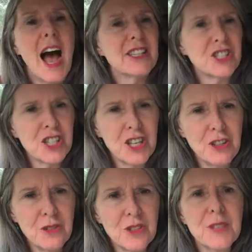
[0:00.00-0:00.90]
I
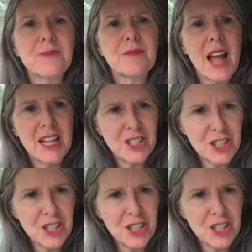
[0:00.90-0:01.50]
choose, I